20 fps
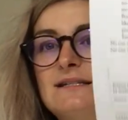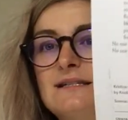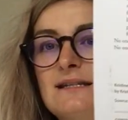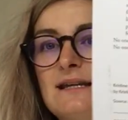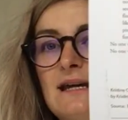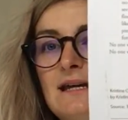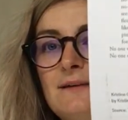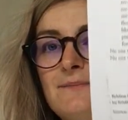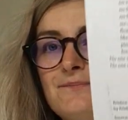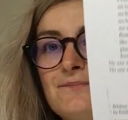
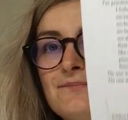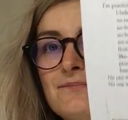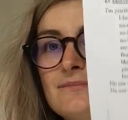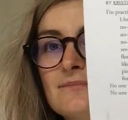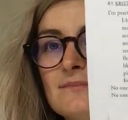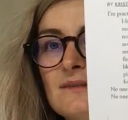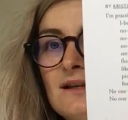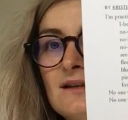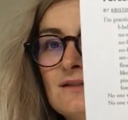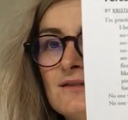today.
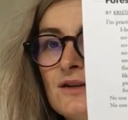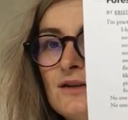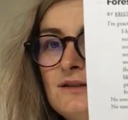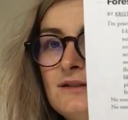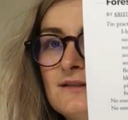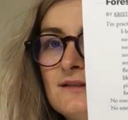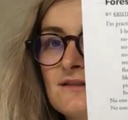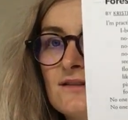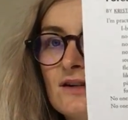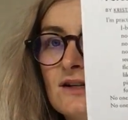It's only
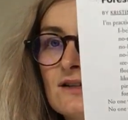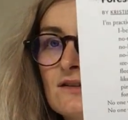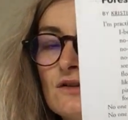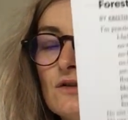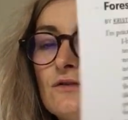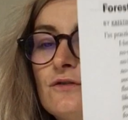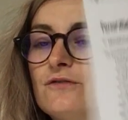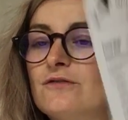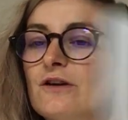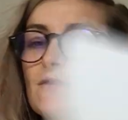this long. It's
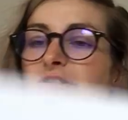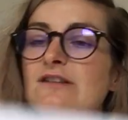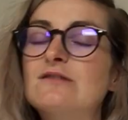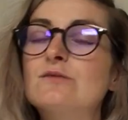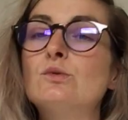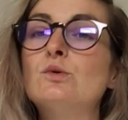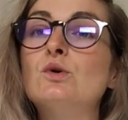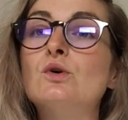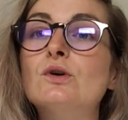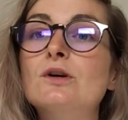called Forest
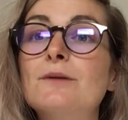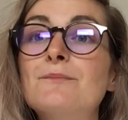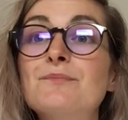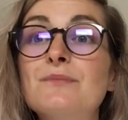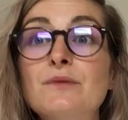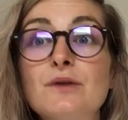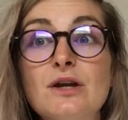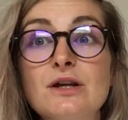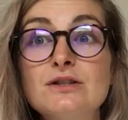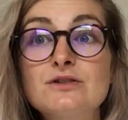Walk.
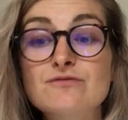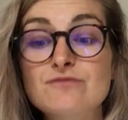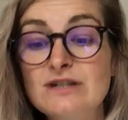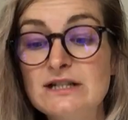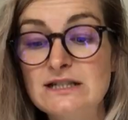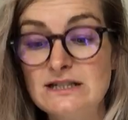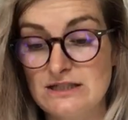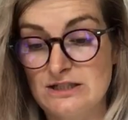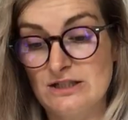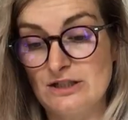I'm going to
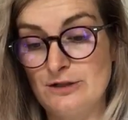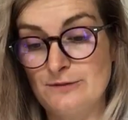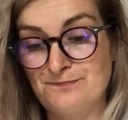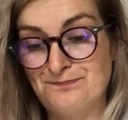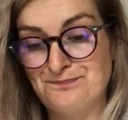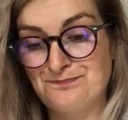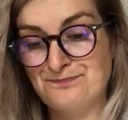read it to you.